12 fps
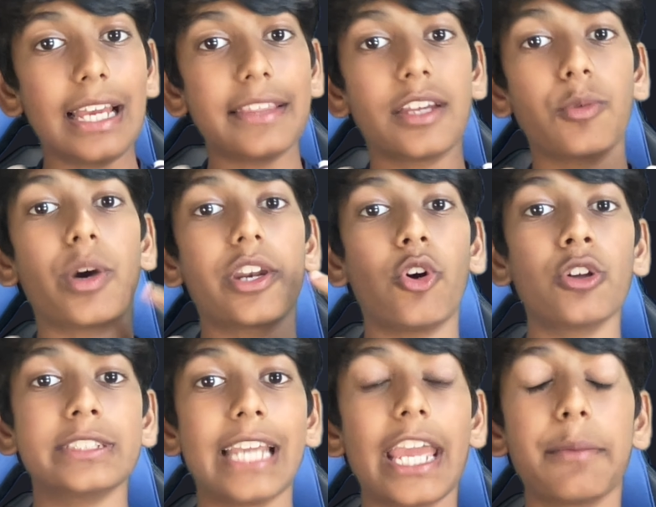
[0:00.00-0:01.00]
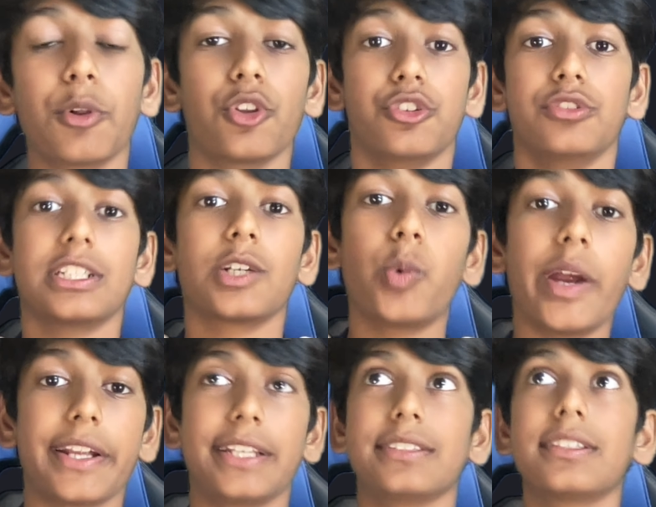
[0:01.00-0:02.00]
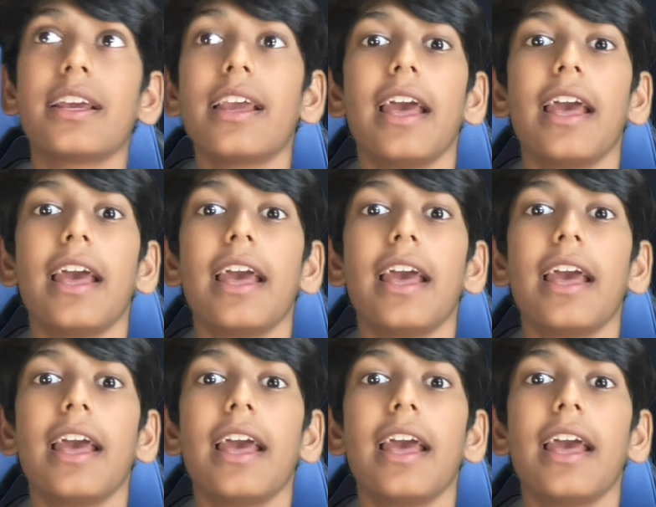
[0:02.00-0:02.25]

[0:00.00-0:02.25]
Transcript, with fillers: and then one whole table using queries.